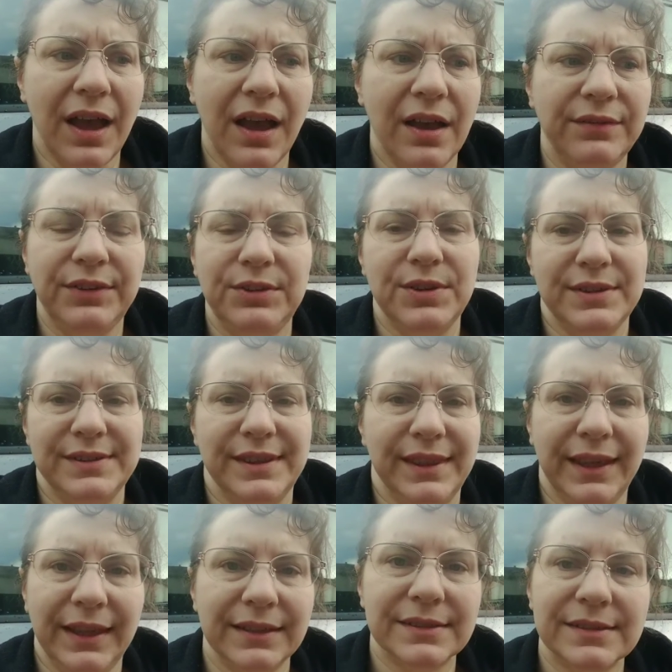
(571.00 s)
a few dozen
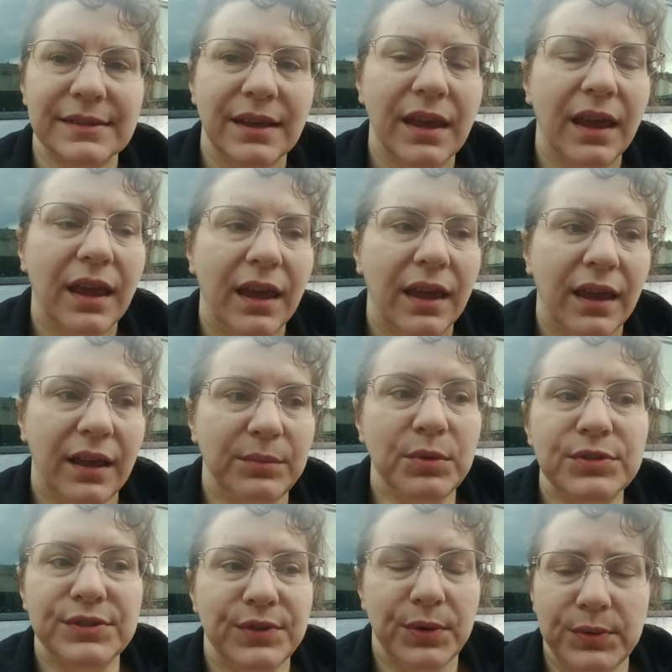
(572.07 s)
things, and
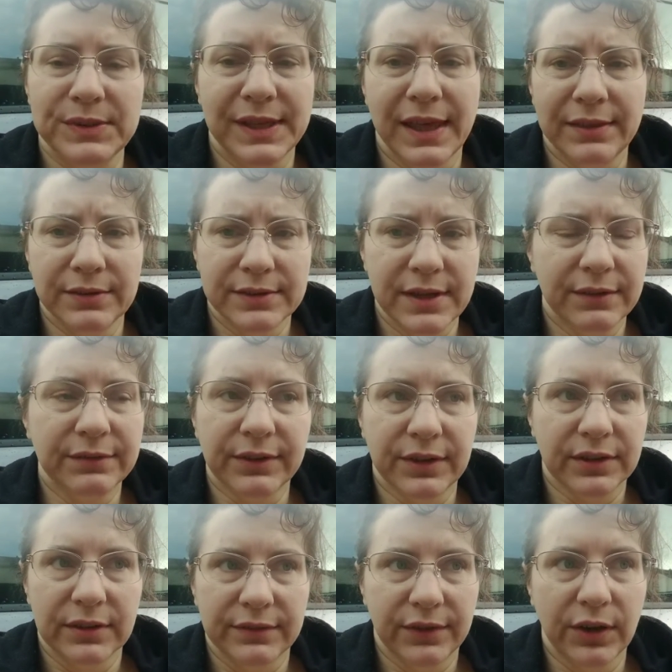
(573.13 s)
most of it was leather stuff for
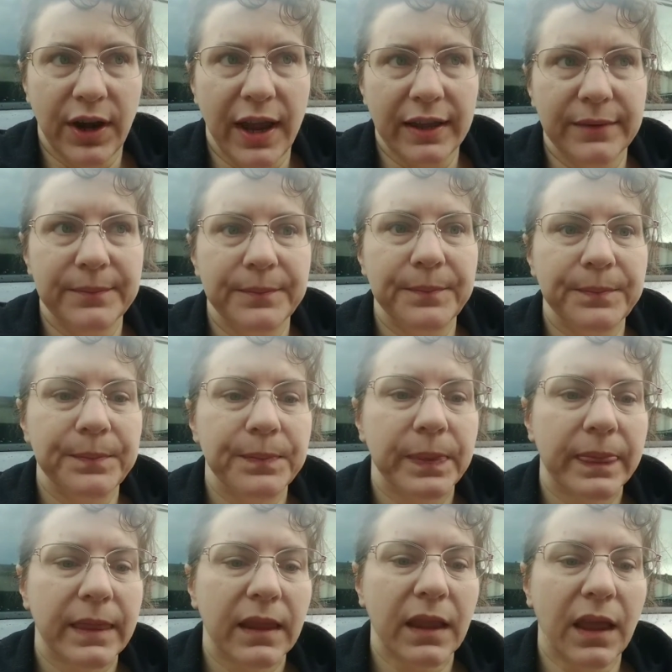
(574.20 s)
Greg.
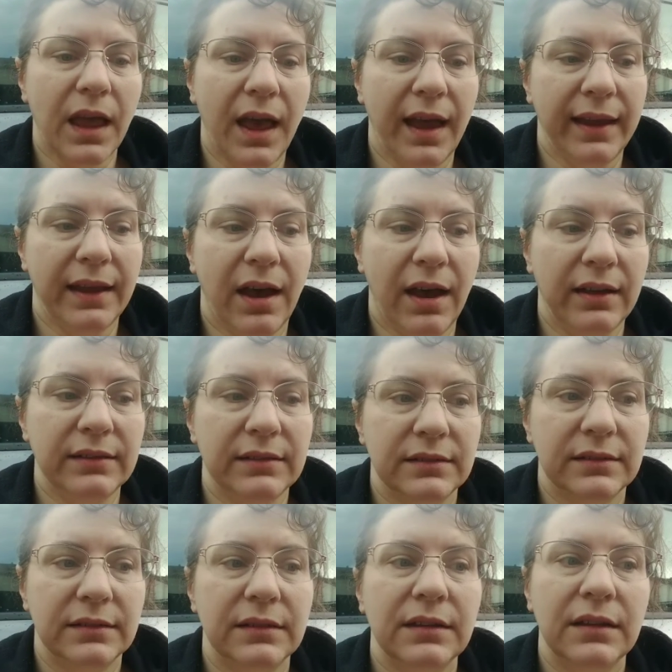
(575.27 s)
I got
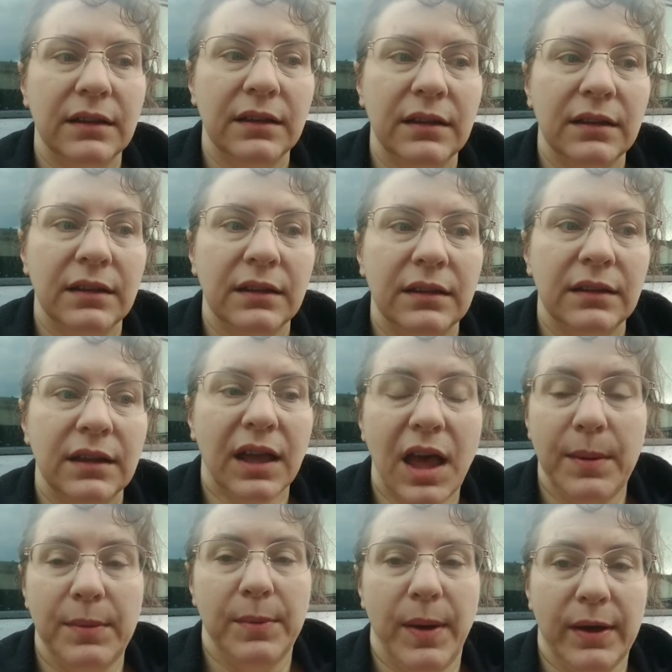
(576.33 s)
a
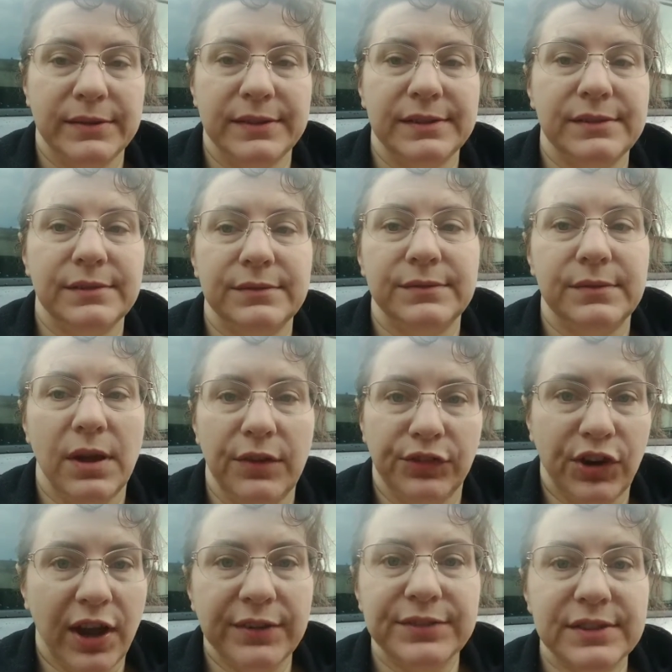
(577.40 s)
couple boxes of
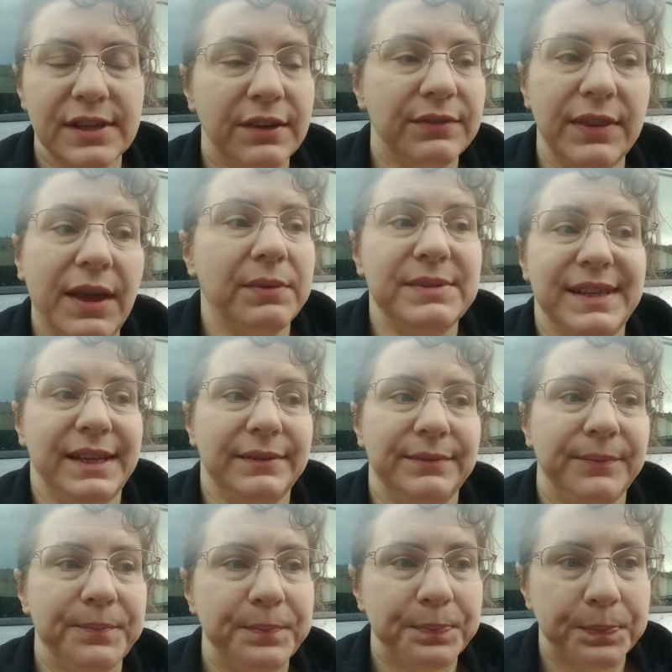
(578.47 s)
craft stuff, and that was it.
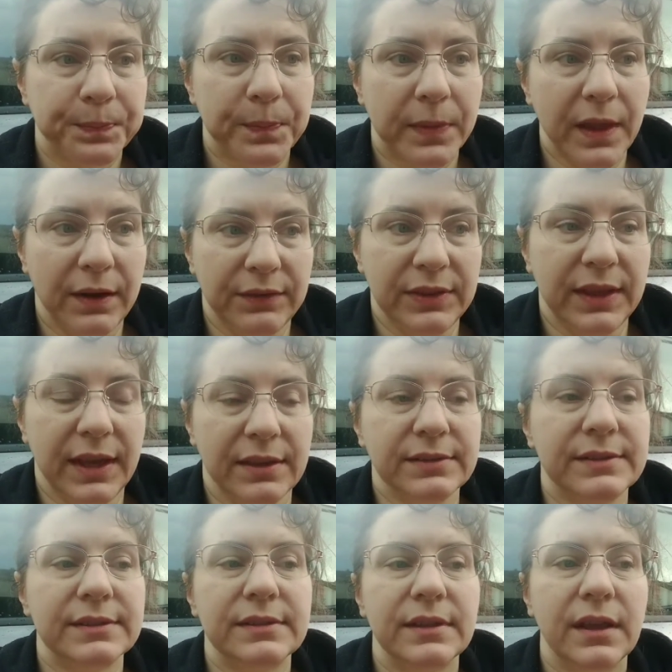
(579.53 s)
Everything
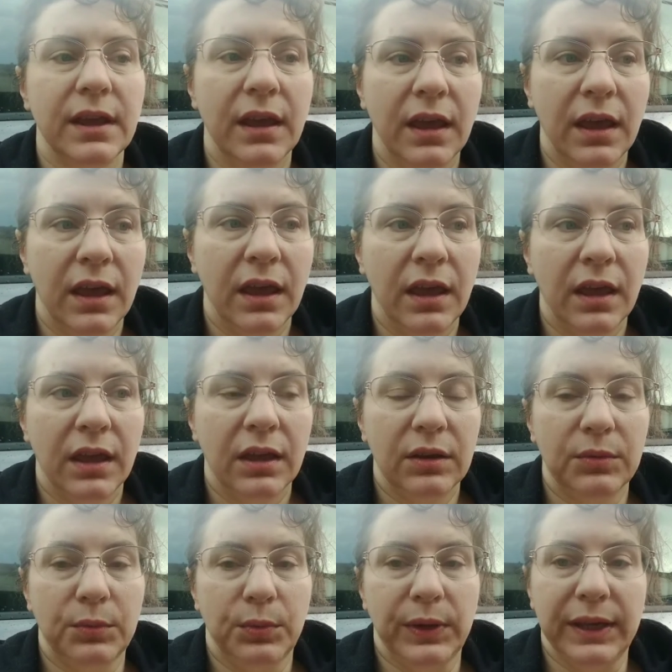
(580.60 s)
else
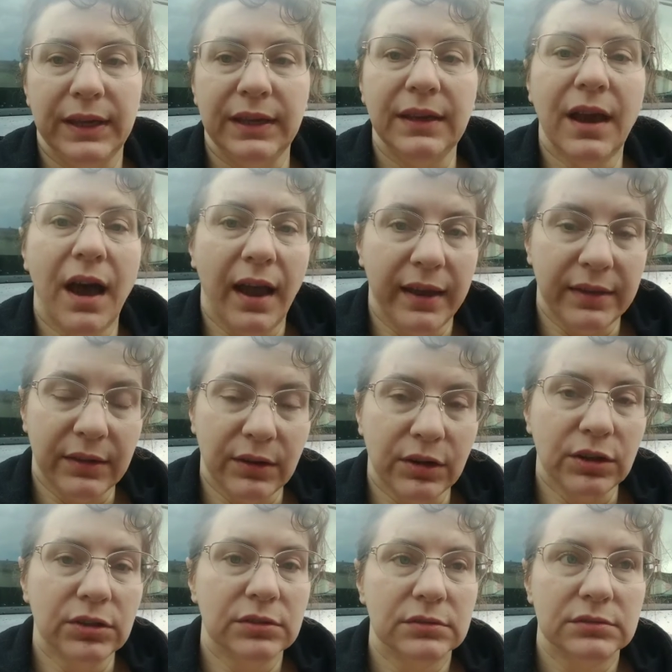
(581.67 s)
we
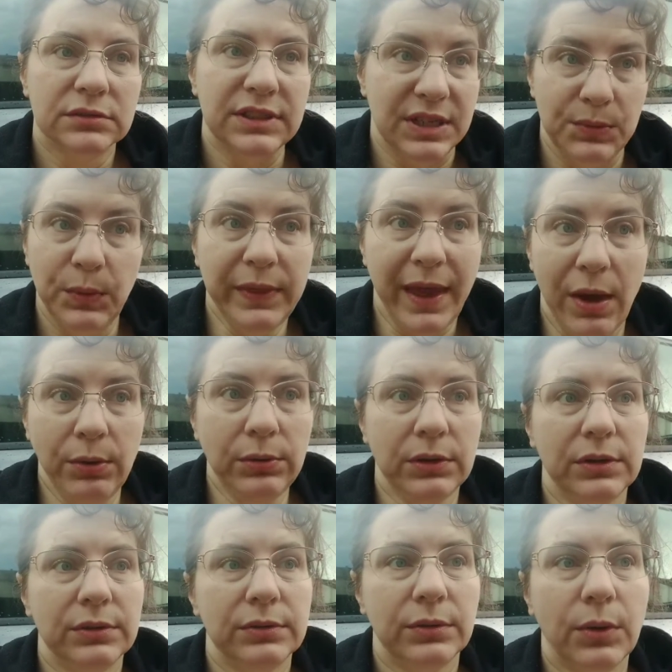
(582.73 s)
either did without,
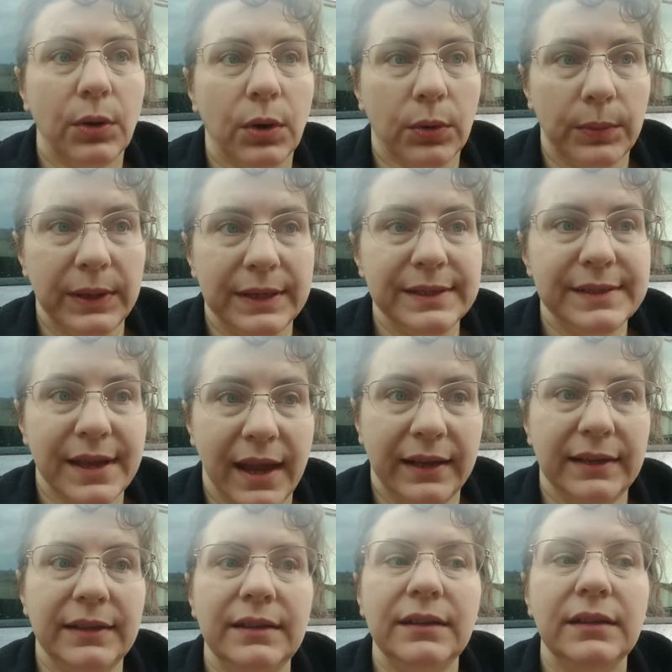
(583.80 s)
or we
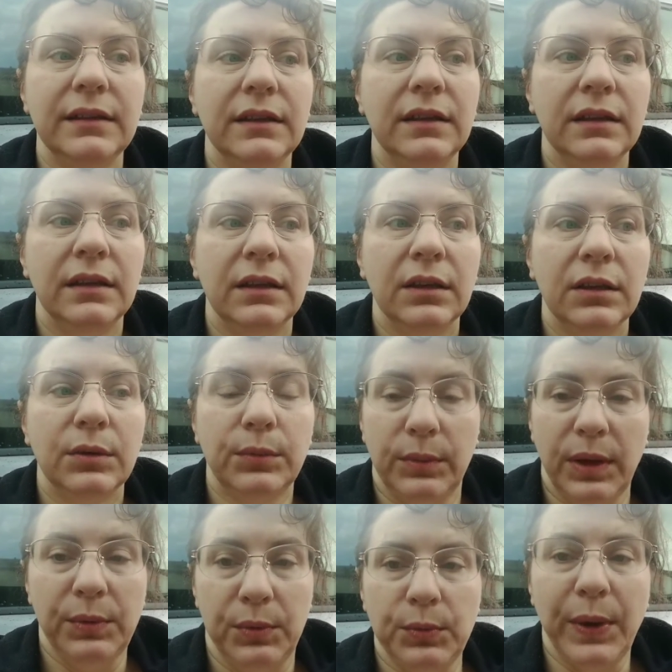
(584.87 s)
decided
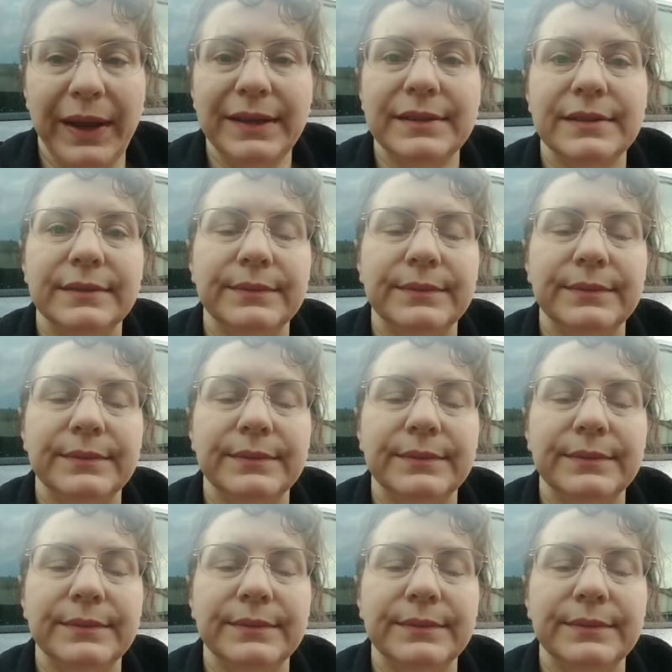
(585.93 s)
it would wait.